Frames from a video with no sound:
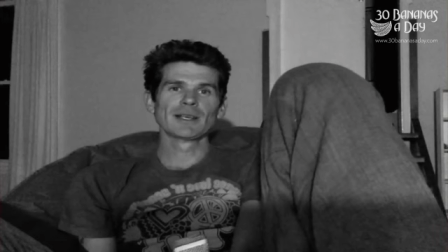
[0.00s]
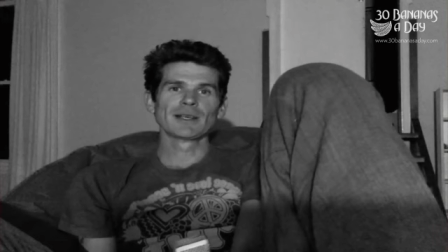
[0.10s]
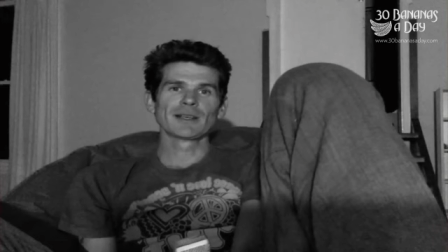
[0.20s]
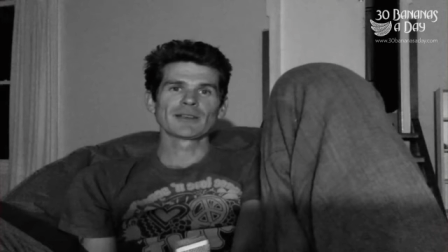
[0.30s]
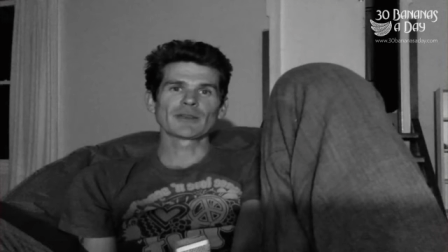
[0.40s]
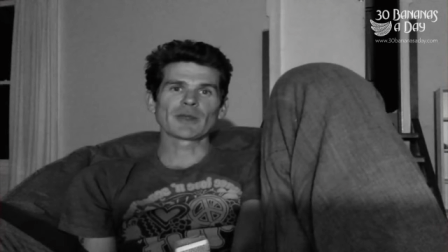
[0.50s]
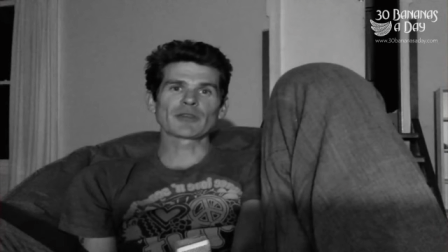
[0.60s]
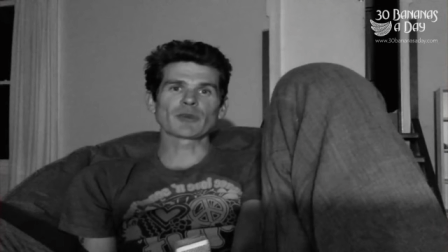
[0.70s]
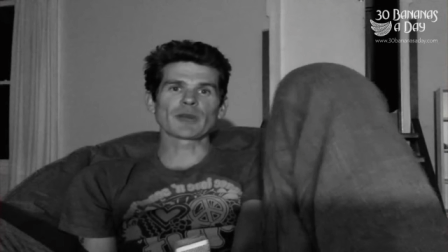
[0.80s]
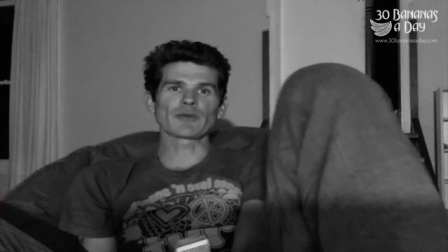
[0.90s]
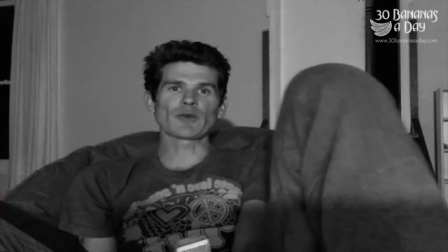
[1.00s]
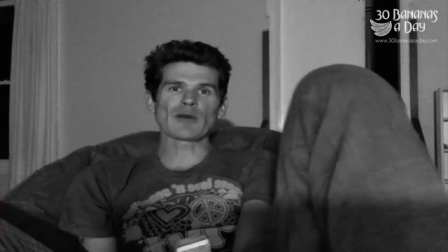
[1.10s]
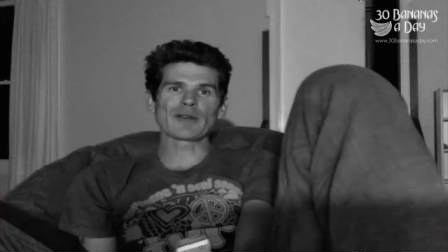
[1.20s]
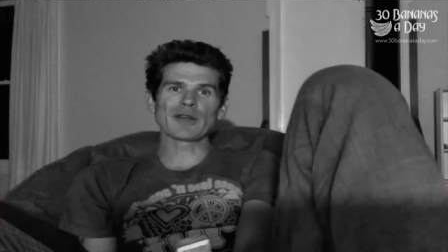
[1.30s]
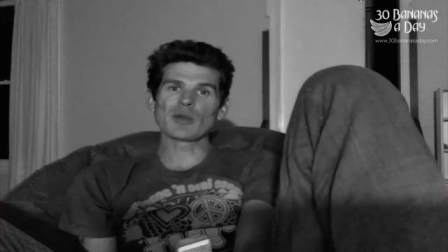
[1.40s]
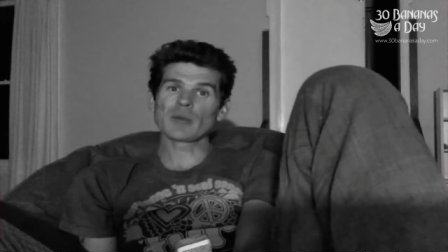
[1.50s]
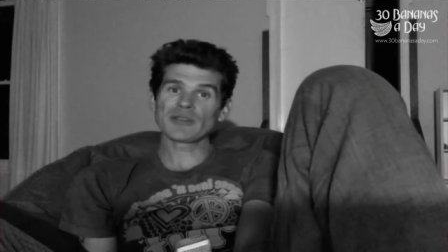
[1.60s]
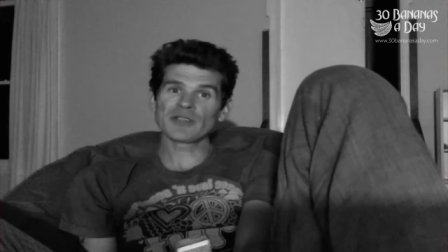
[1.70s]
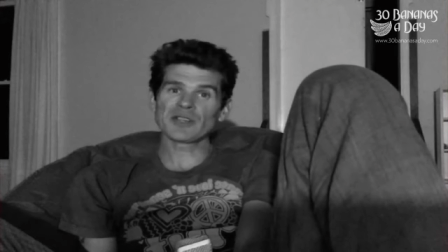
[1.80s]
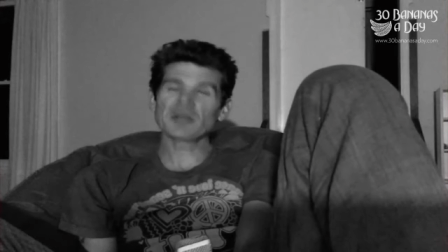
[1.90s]
No. Till they hit twenty five and hit
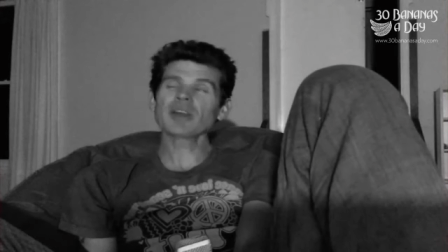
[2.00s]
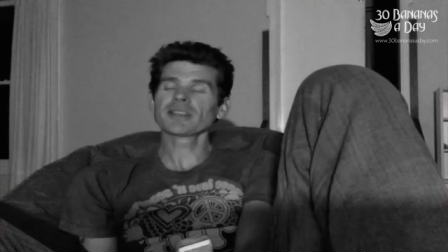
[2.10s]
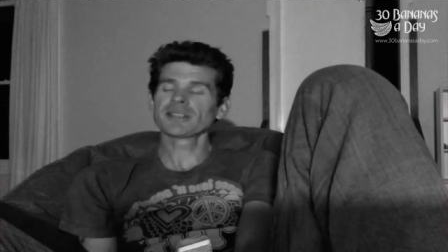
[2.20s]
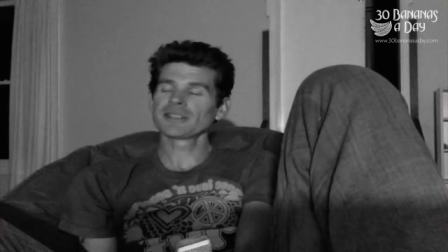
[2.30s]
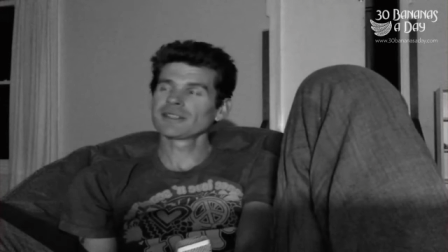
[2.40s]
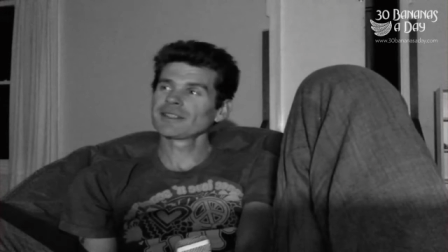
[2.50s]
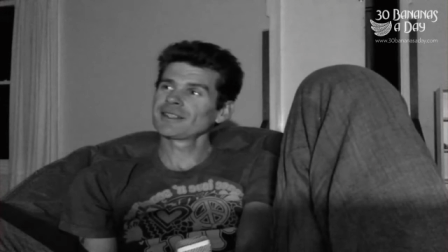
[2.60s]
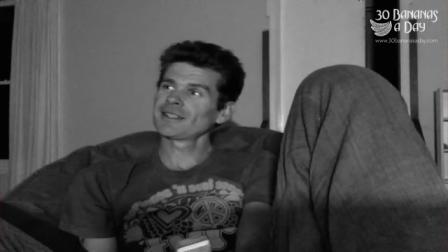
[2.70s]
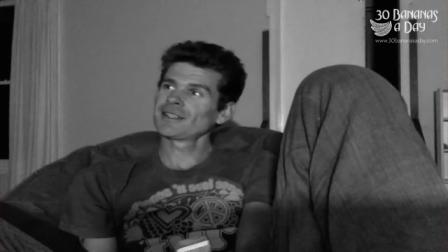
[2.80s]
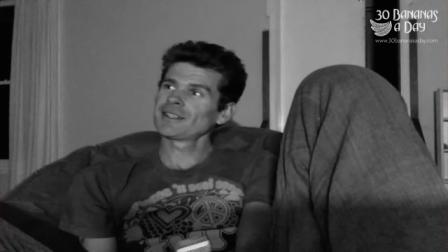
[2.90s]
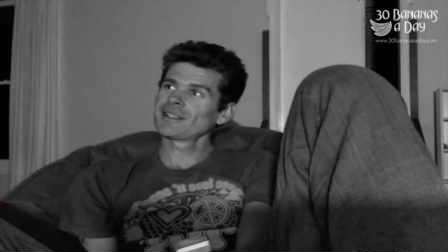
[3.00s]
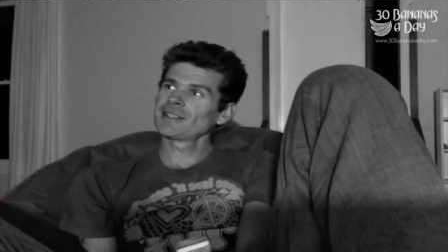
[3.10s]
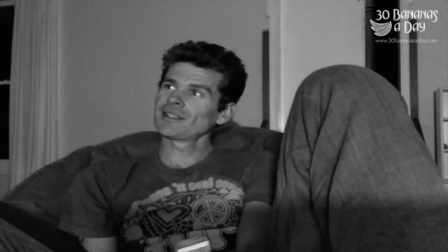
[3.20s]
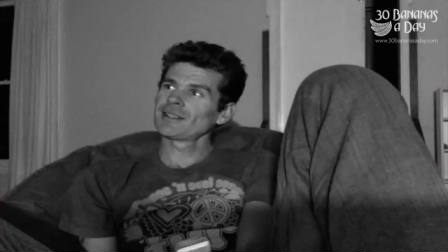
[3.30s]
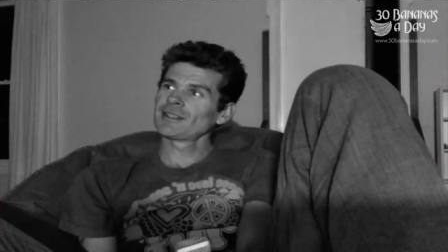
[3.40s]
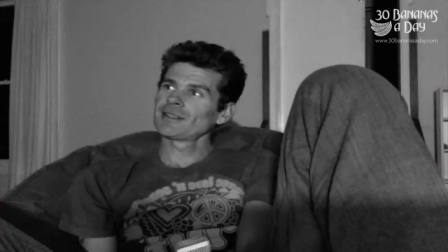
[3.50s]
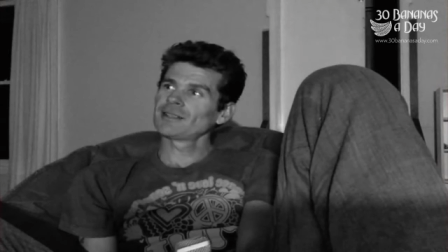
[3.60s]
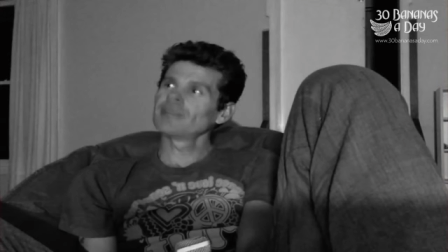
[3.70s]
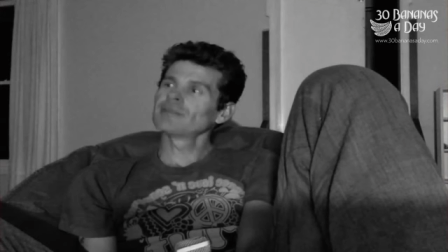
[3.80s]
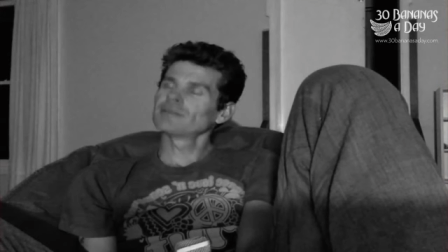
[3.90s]
obesity. Okay. The healthy long
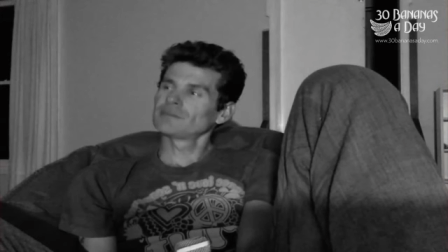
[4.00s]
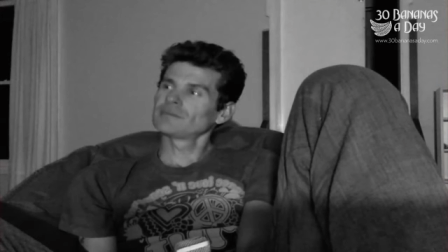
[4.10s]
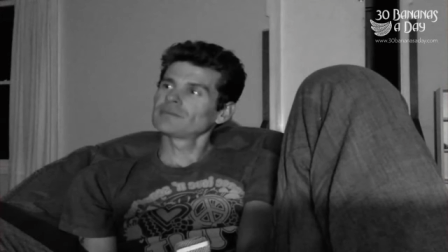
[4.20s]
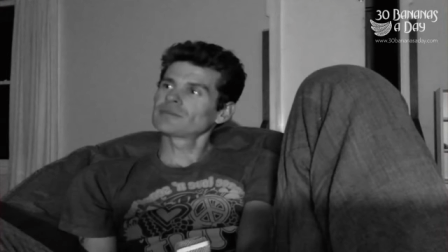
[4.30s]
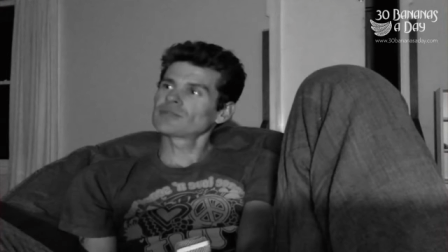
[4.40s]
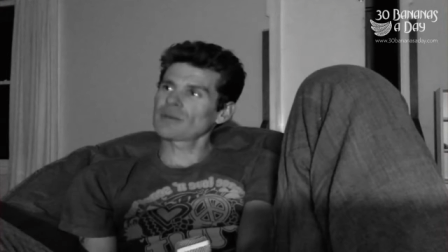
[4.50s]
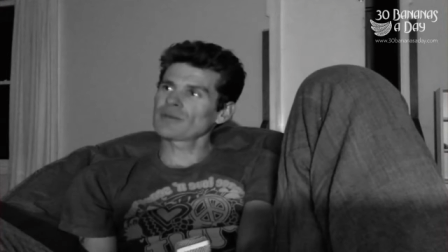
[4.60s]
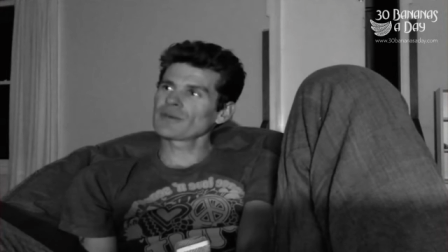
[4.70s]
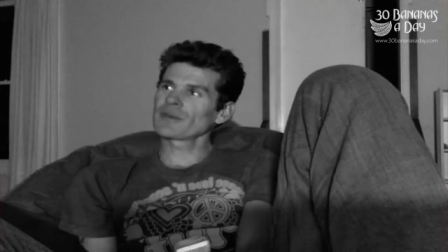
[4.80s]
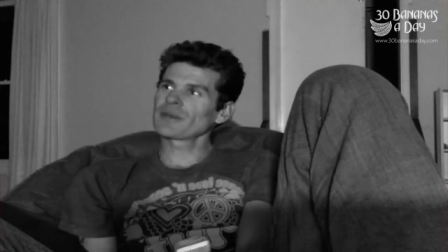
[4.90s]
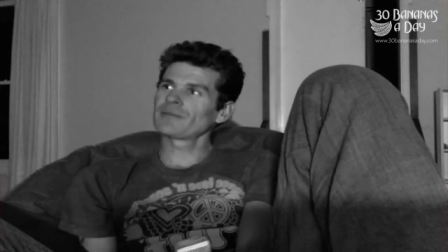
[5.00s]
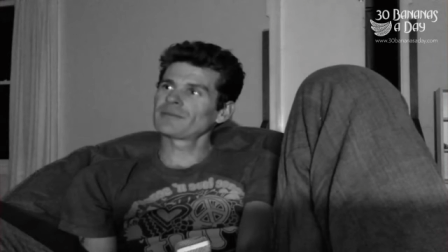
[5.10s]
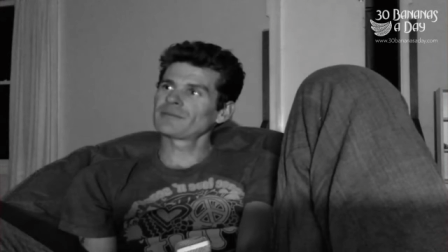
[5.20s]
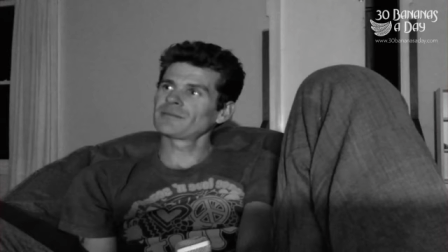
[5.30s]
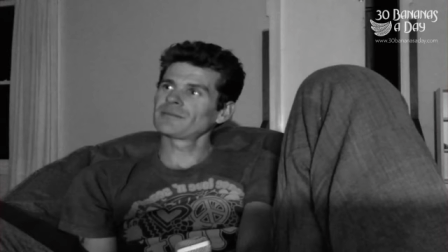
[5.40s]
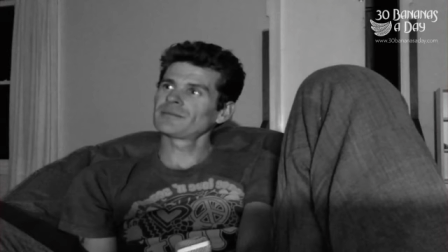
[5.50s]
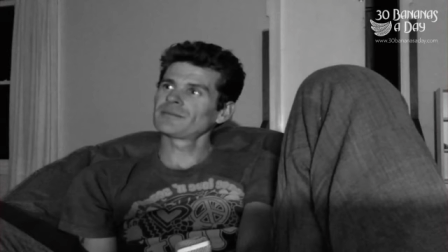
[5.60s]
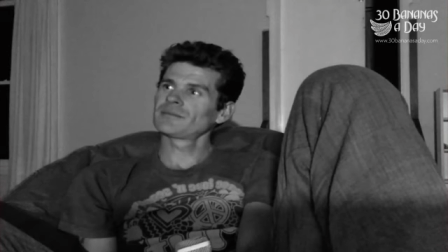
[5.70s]
term results. Drug free. Yeah.